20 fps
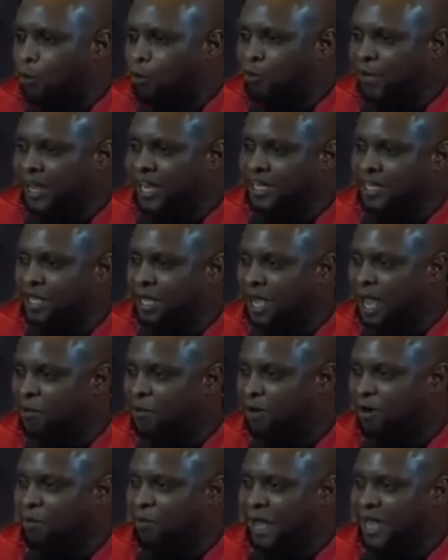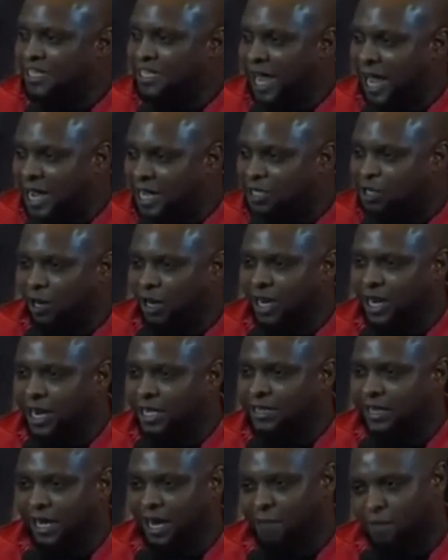to complete the Cabora Bassa
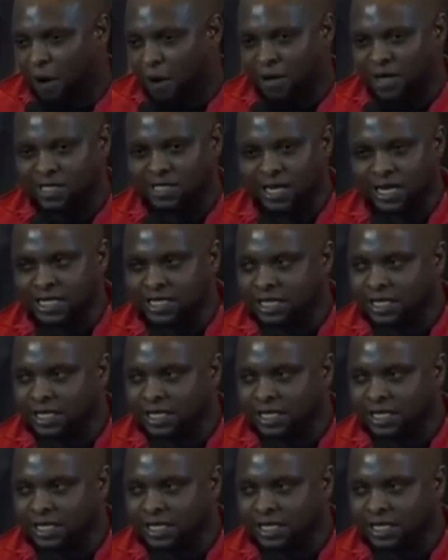hydroelectric power